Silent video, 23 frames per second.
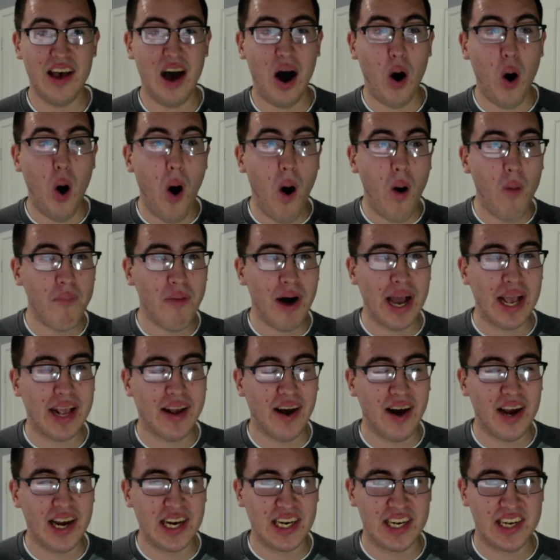Oh my
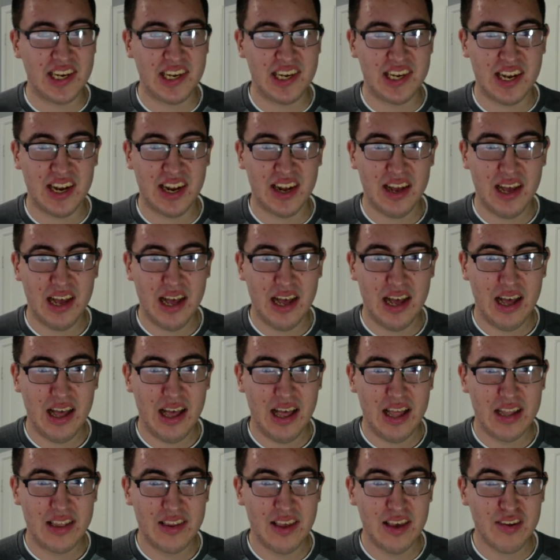gosh!
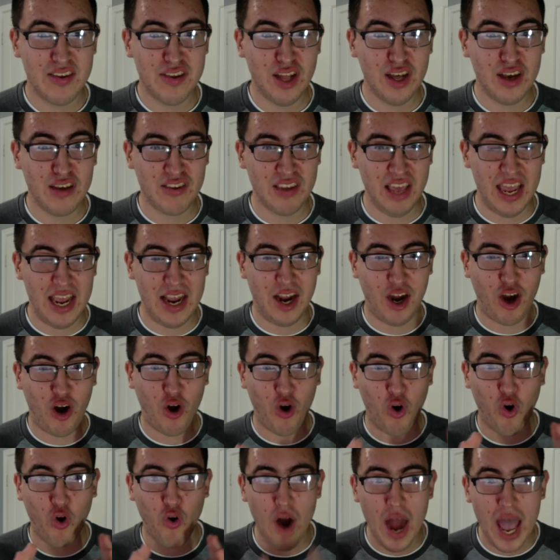This looks
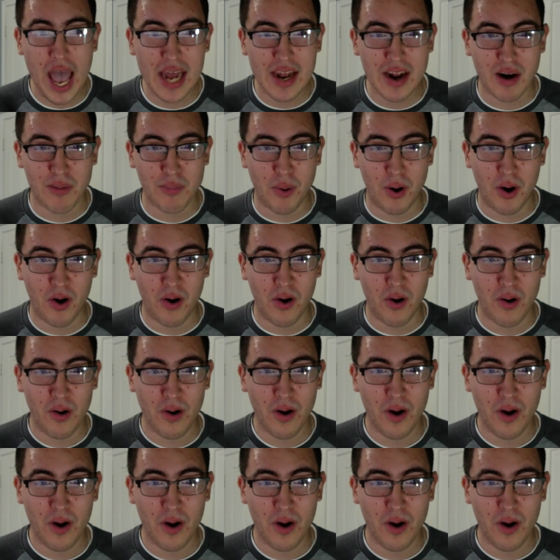incredible!